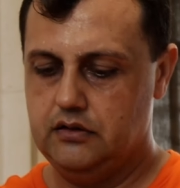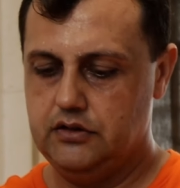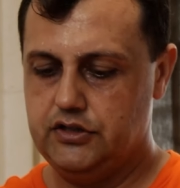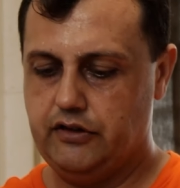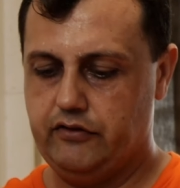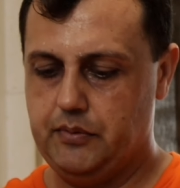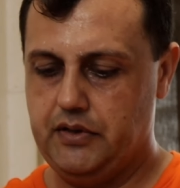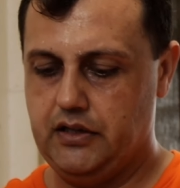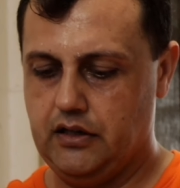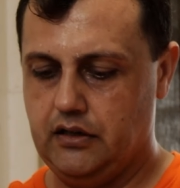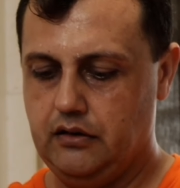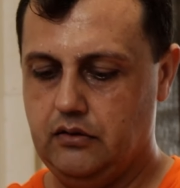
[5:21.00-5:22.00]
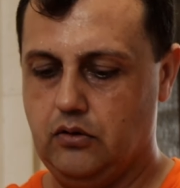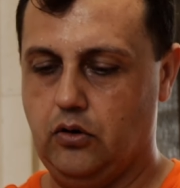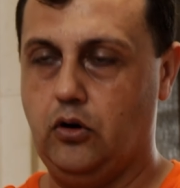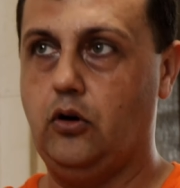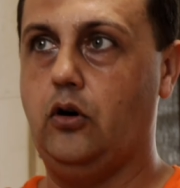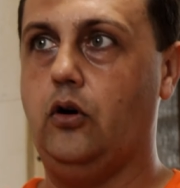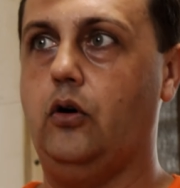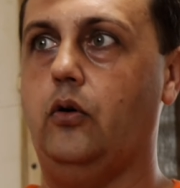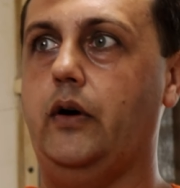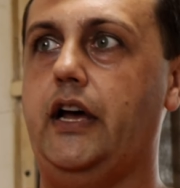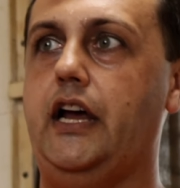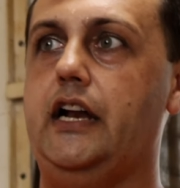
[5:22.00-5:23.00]
Shove them in there. Oh,
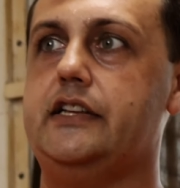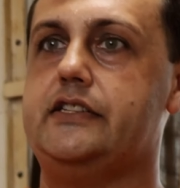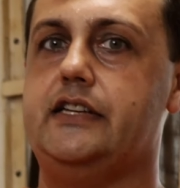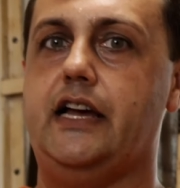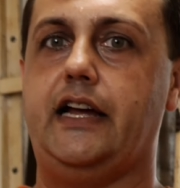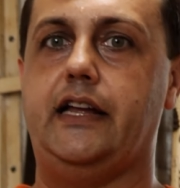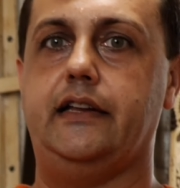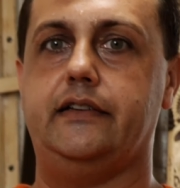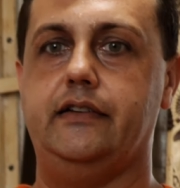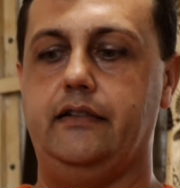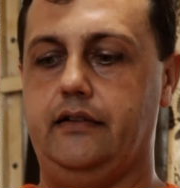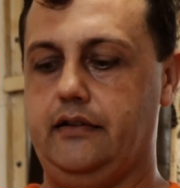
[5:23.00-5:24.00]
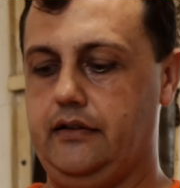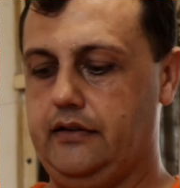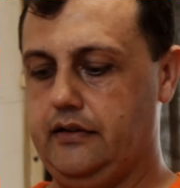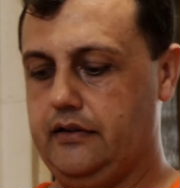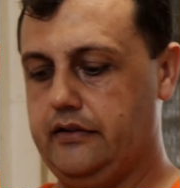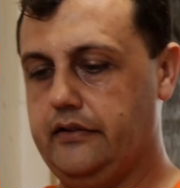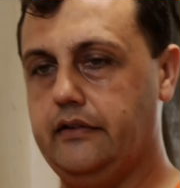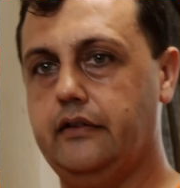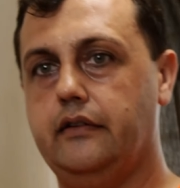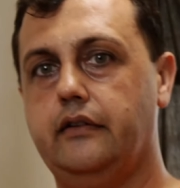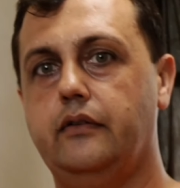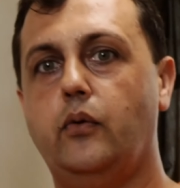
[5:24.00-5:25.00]
wait a second.
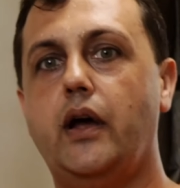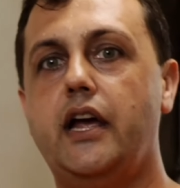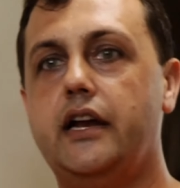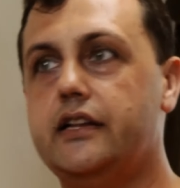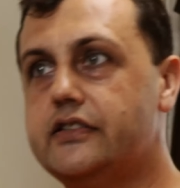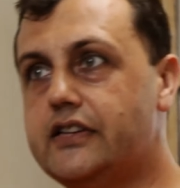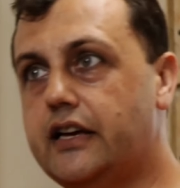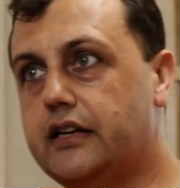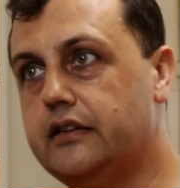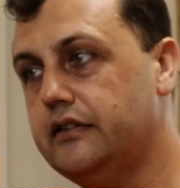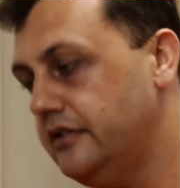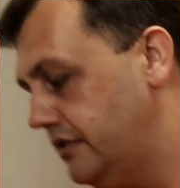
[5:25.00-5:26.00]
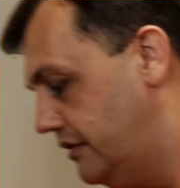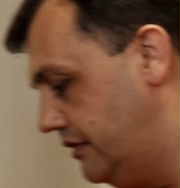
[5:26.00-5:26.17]
Wait a second.